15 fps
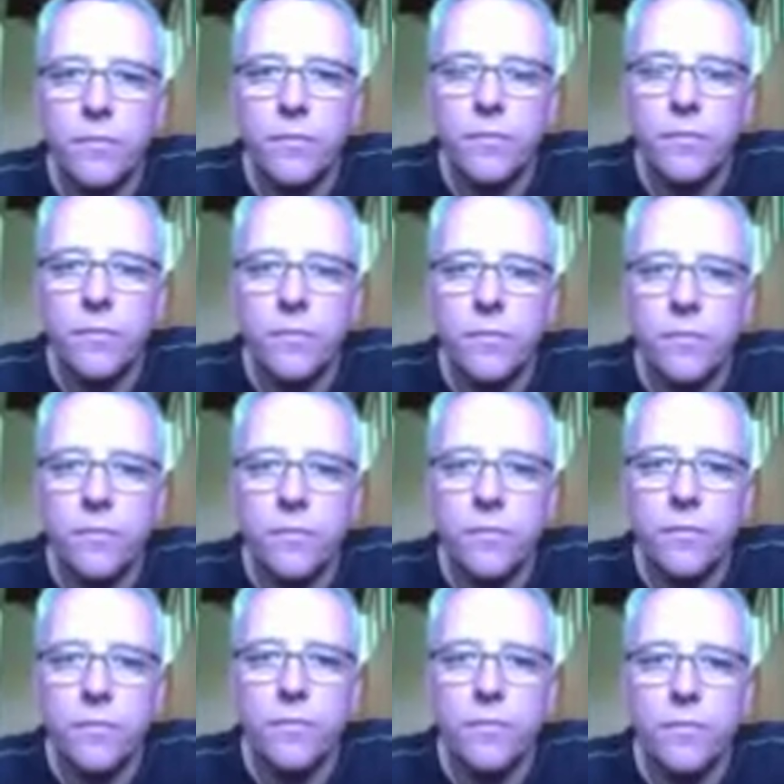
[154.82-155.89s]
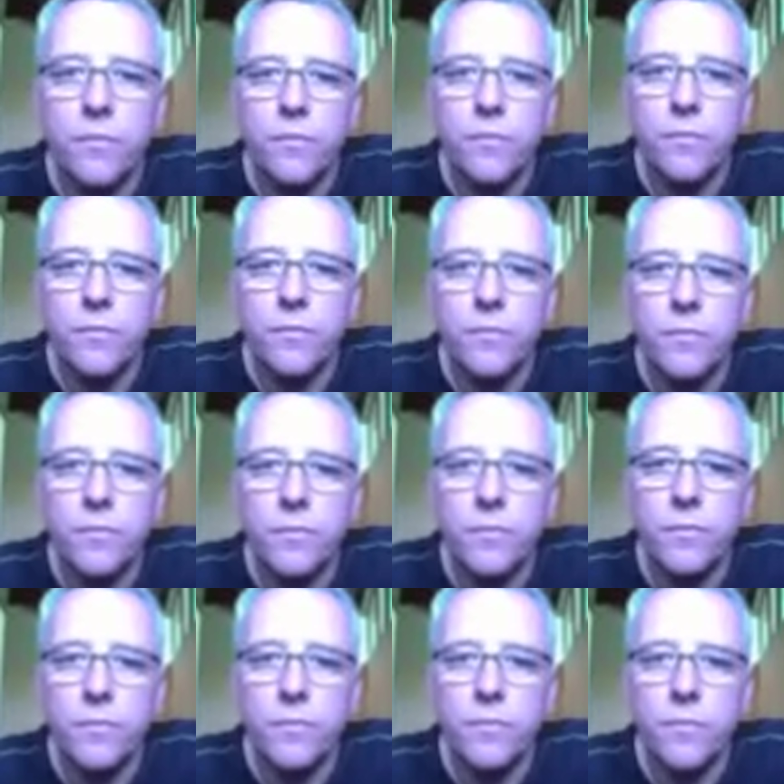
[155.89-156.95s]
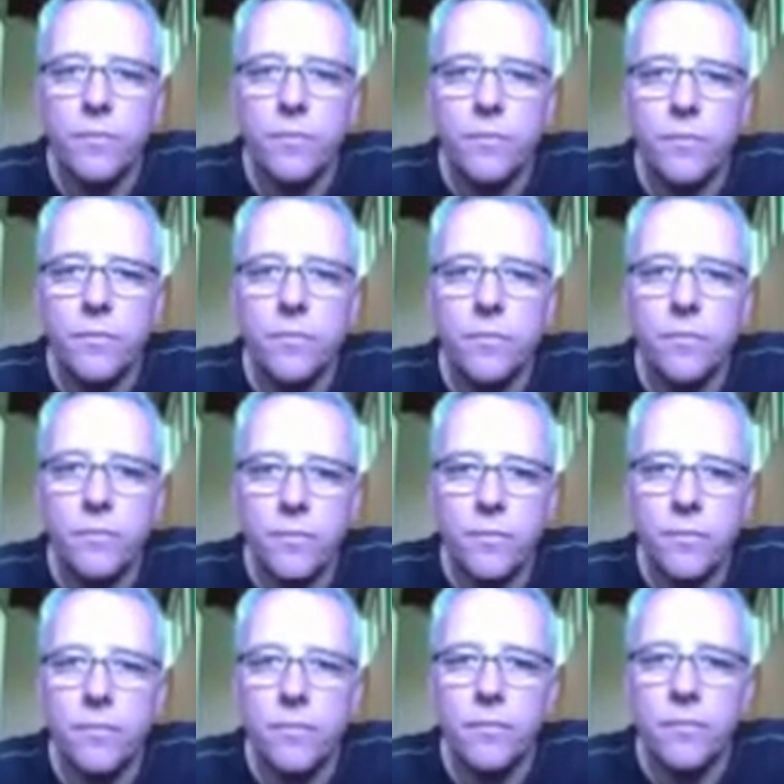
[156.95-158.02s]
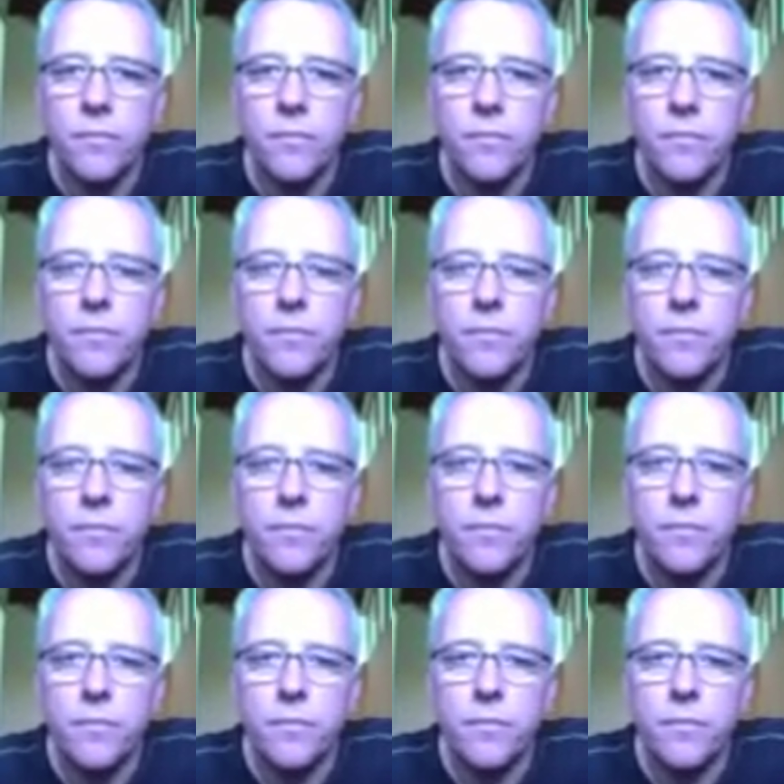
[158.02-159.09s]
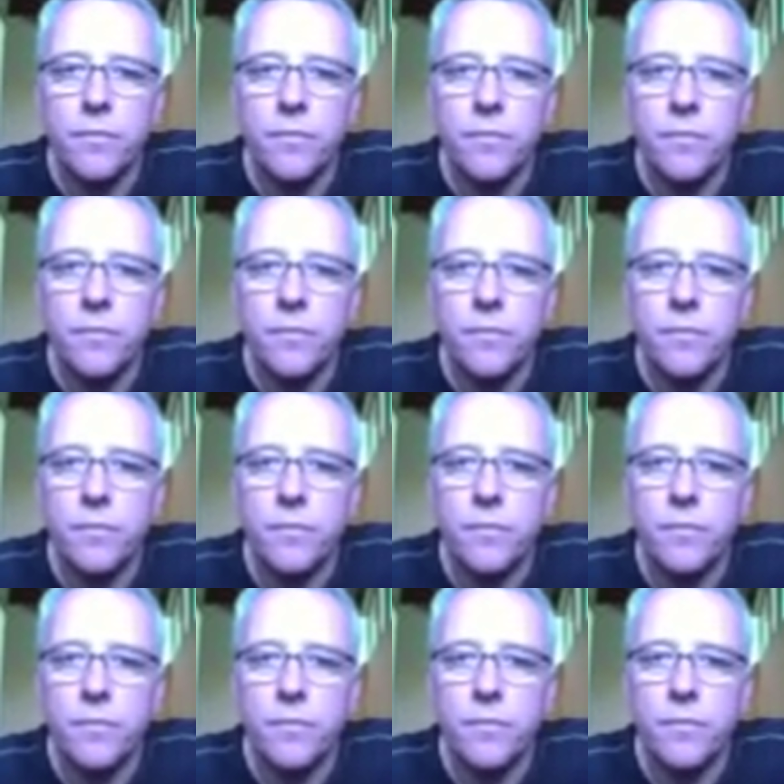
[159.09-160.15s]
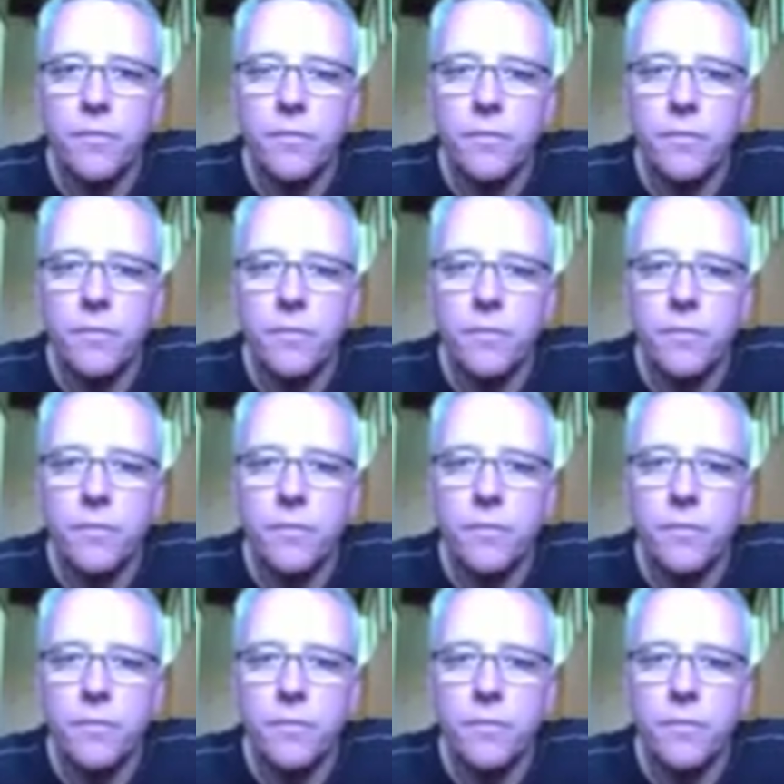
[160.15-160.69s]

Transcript: No words are spoken by the person on screen.